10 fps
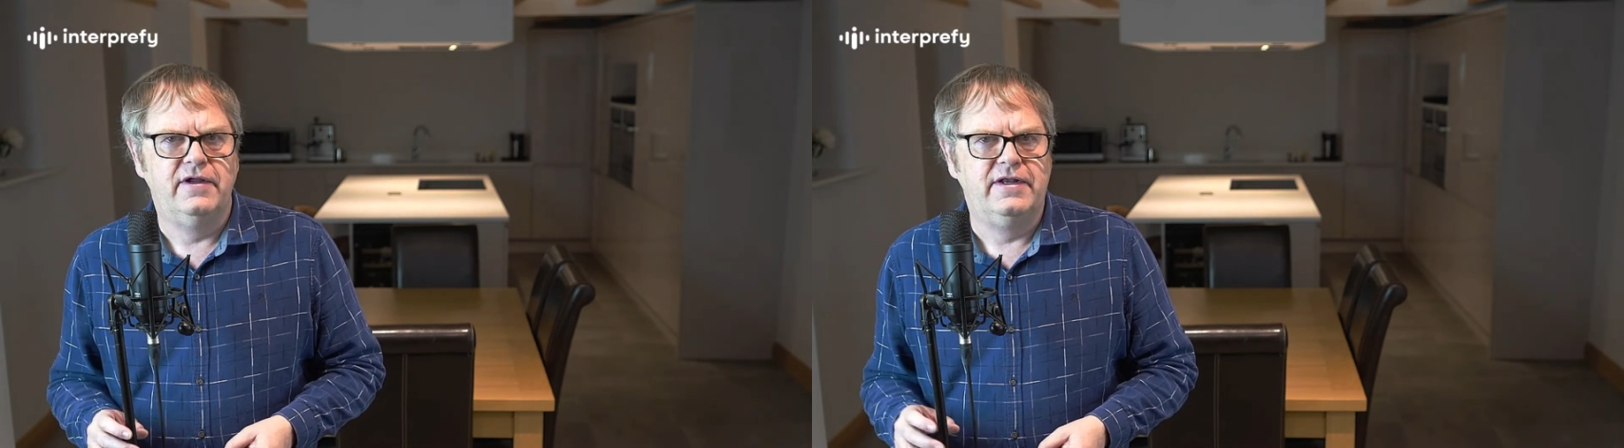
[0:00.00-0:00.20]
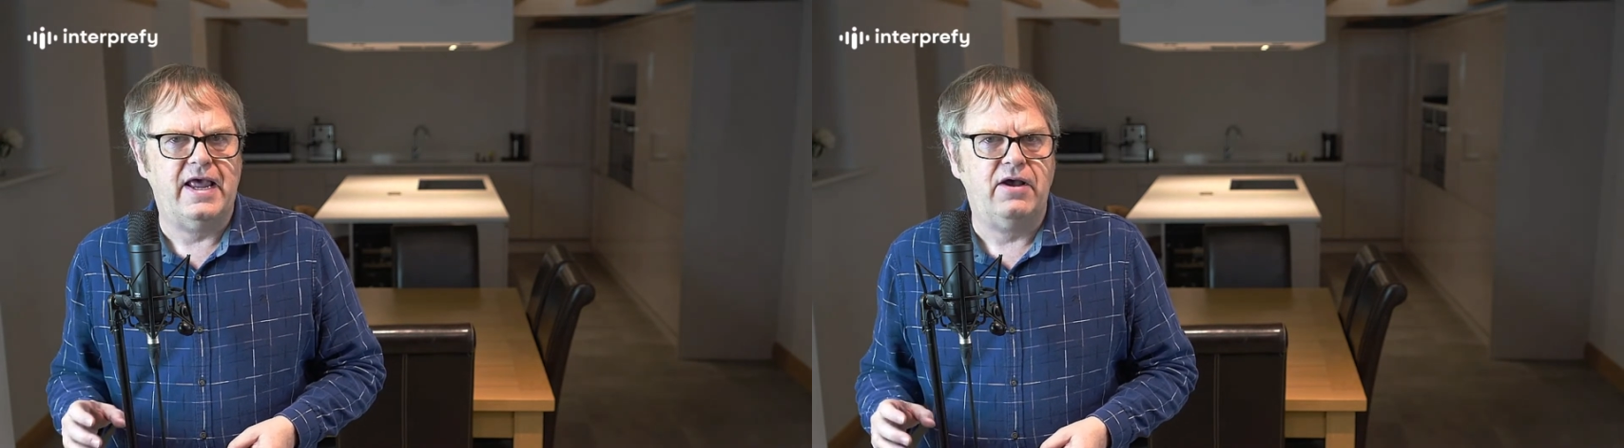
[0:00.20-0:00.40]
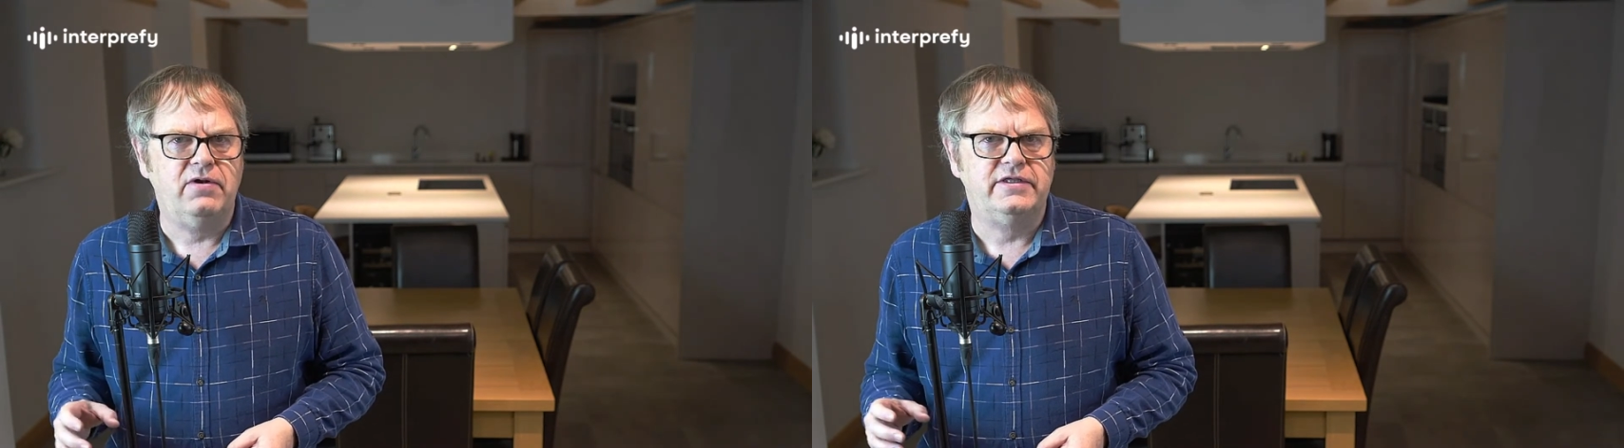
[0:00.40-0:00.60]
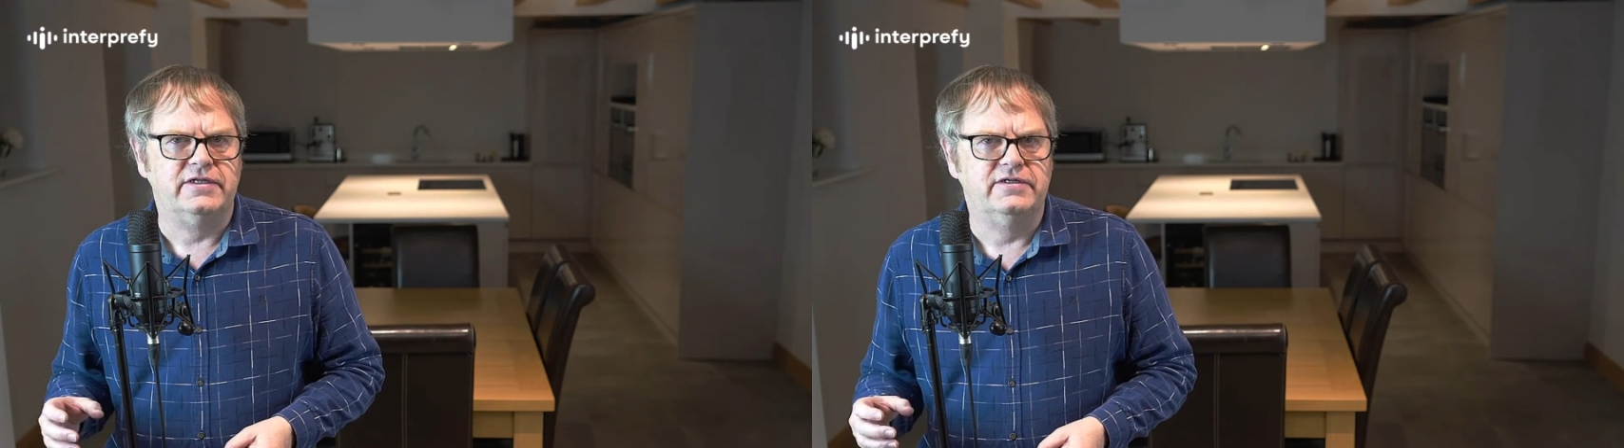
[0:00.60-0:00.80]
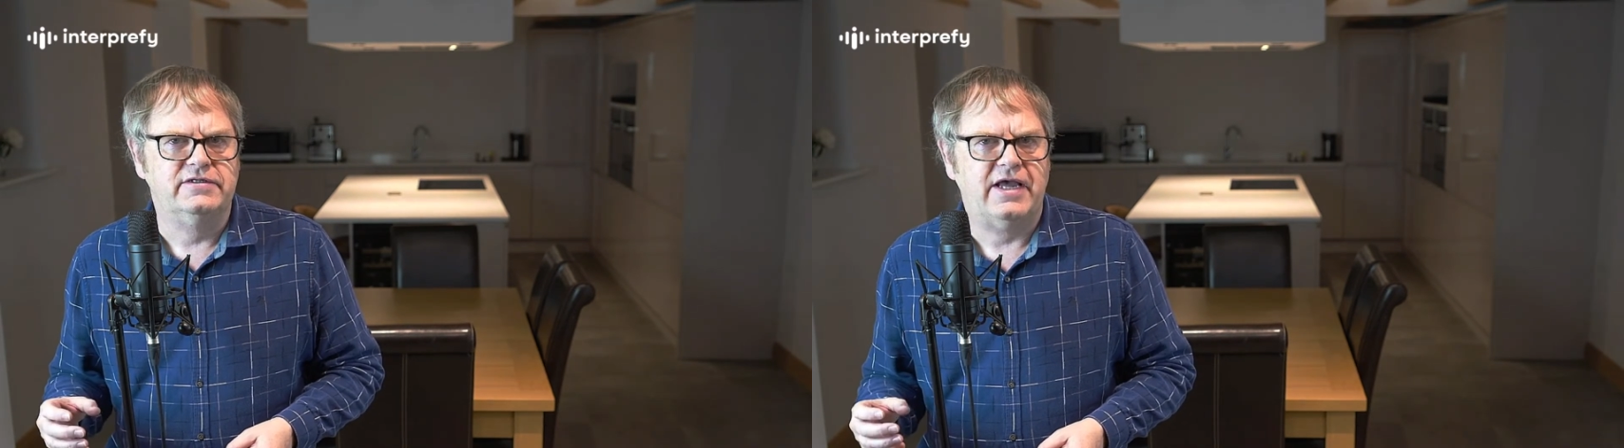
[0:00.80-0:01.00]
Now
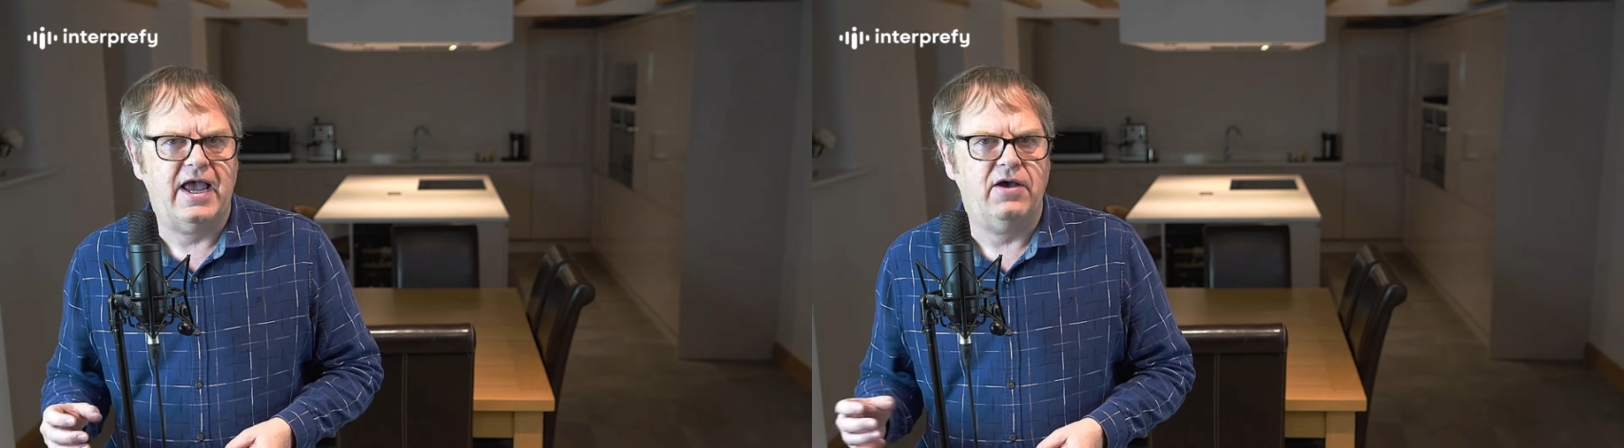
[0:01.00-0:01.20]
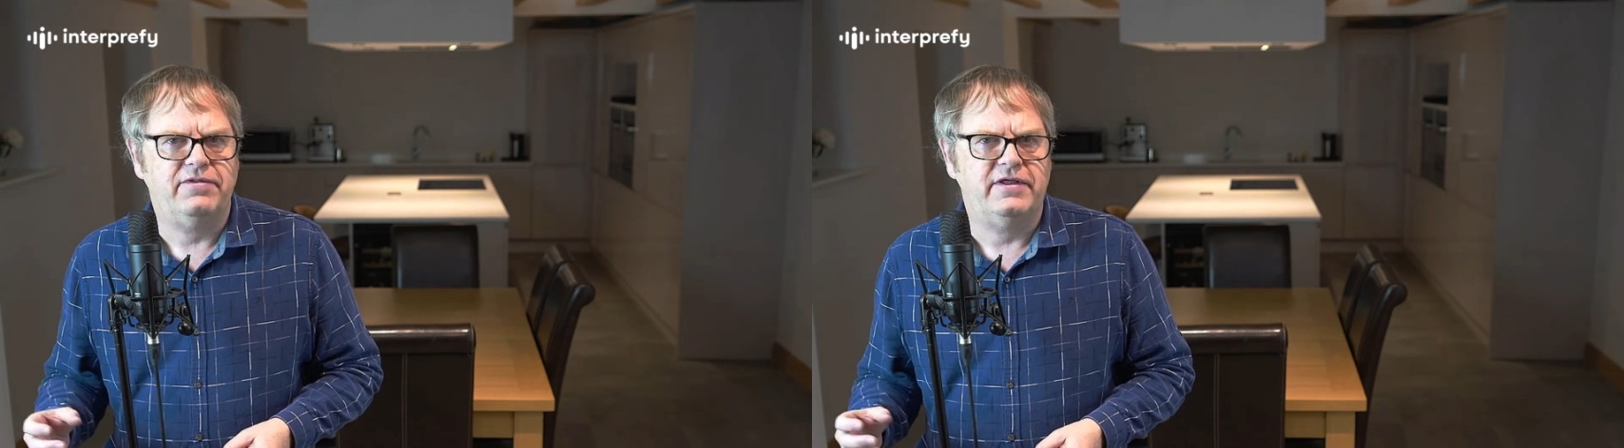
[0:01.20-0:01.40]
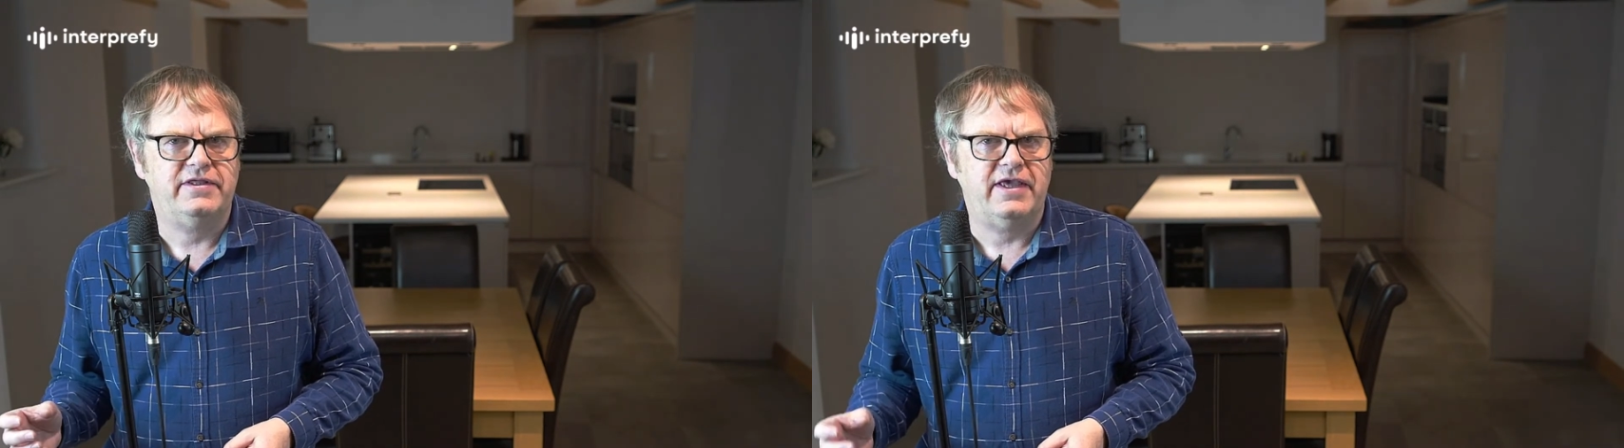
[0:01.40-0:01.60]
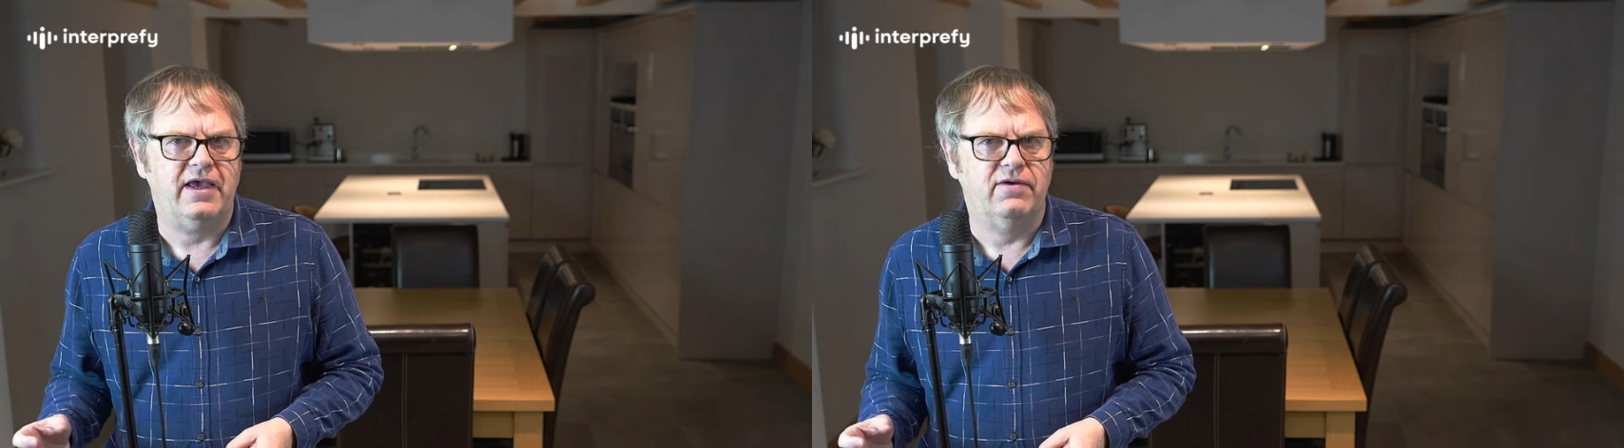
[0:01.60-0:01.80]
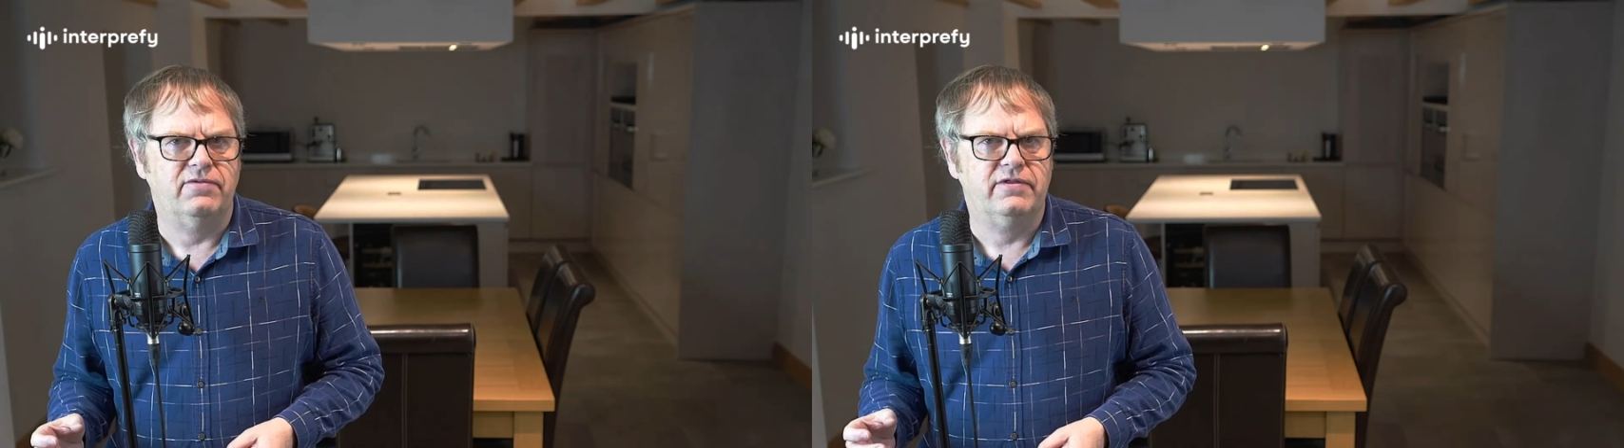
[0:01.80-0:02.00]
listen to how this
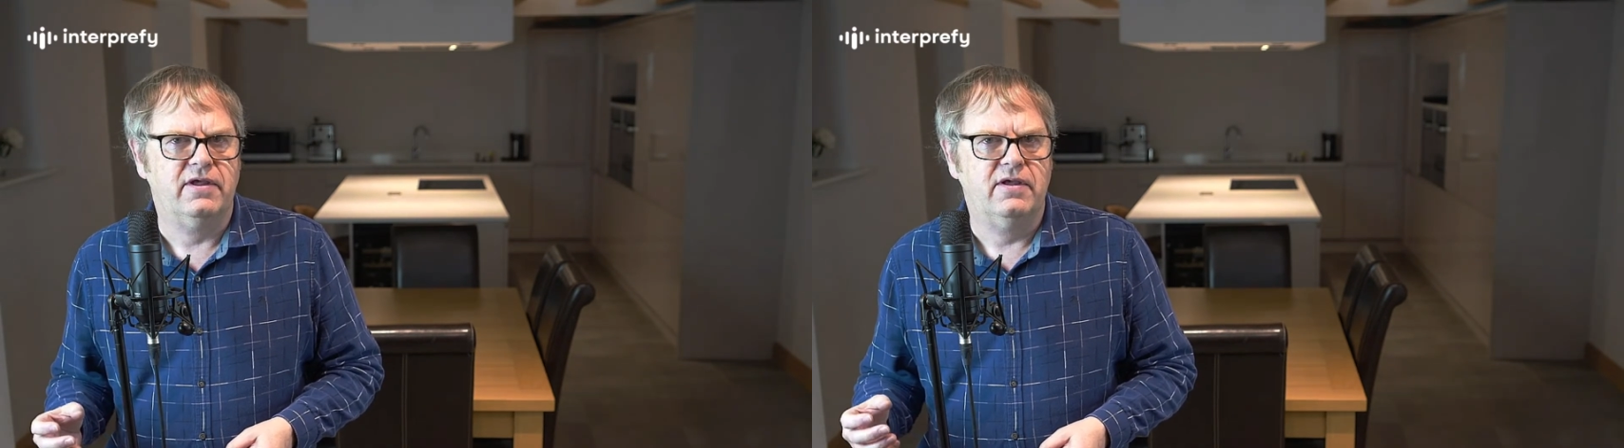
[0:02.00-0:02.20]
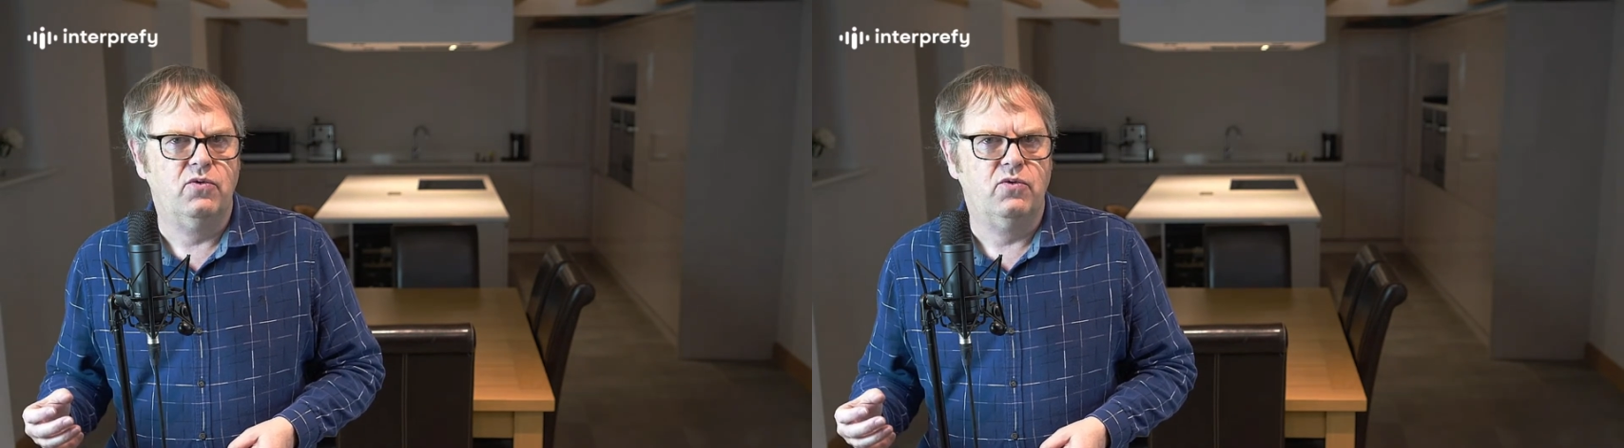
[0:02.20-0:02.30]
sounds